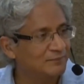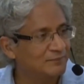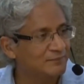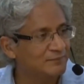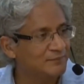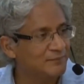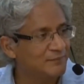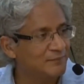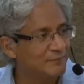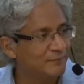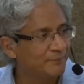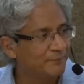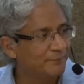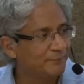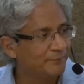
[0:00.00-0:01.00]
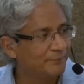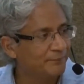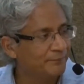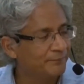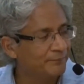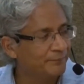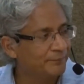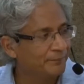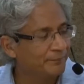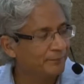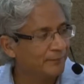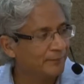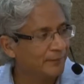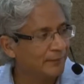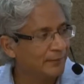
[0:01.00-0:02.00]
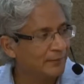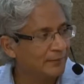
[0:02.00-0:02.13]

[no speech]